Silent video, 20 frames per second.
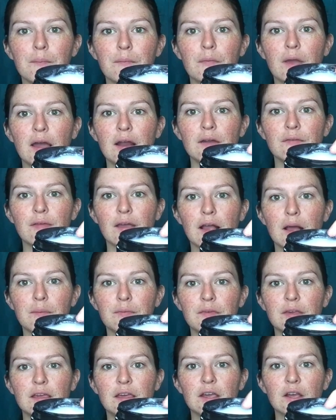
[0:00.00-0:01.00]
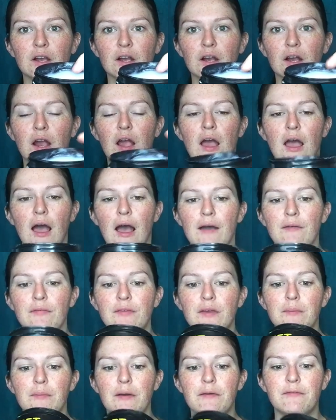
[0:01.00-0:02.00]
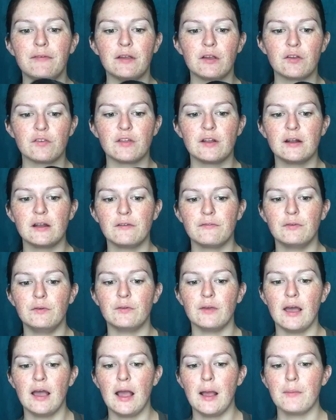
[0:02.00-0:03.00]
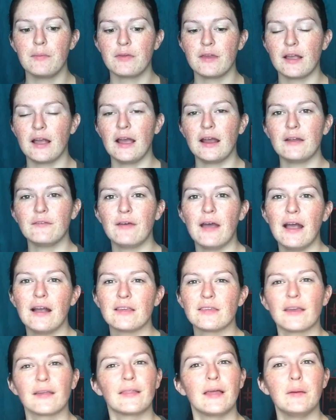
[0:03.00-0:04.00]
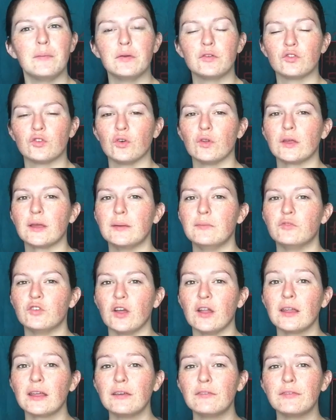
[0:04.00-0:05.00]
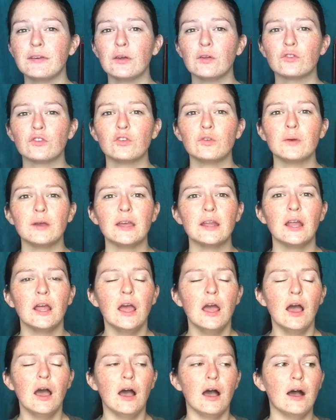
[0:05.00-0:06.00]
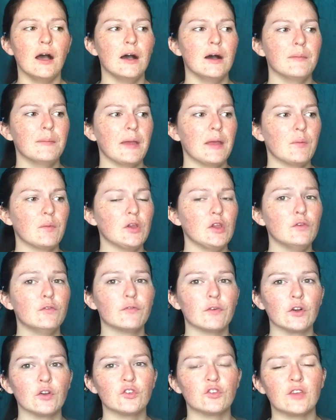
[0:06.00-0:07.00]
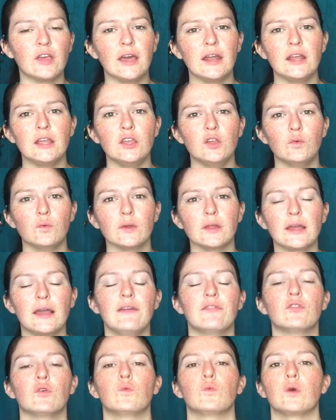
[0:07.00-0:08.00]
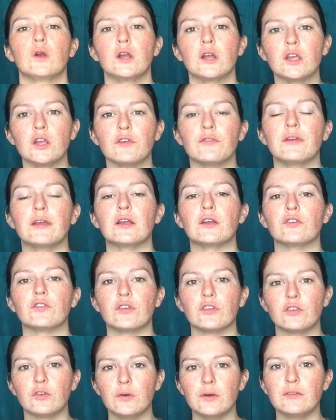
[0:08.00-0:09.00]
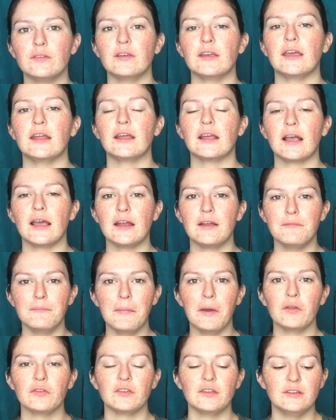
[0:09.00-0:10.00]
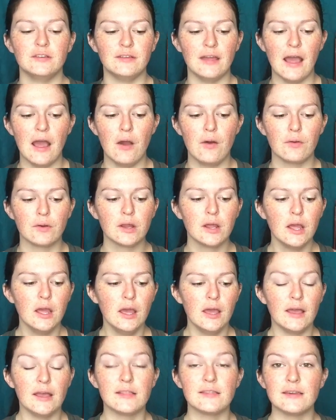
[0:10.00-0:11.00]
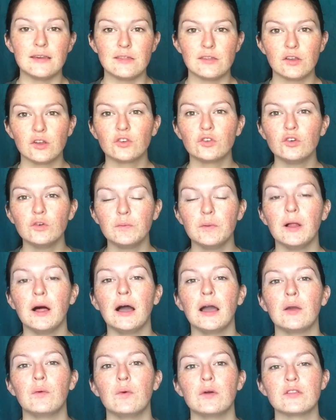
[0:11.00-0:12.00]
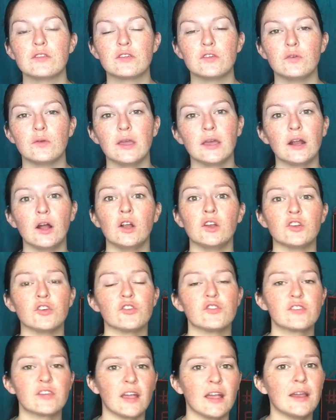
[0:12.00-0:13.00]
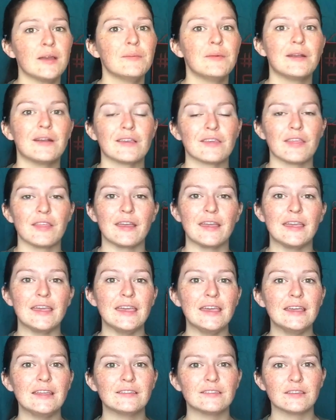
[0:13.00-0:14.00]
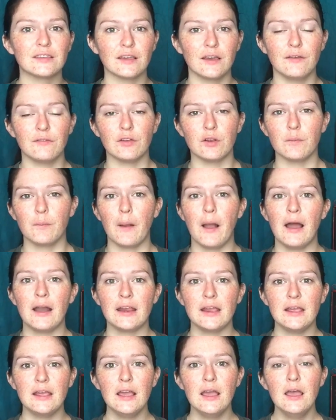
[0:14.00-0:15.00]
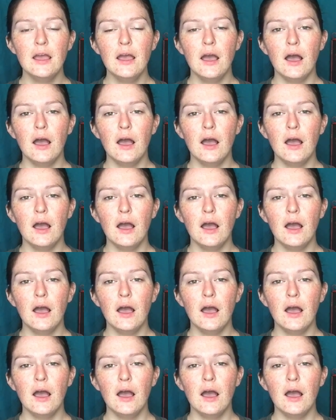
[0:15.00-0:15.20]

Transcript: kind of like up to here. I've dipped my fingers in it a few times. It kind of has like that petroleum jelly feel to it. And when you first get it, you really have to work your fingers into it to get it kind of melted down. It's easier to apply once you get it on your skin because the heat of your body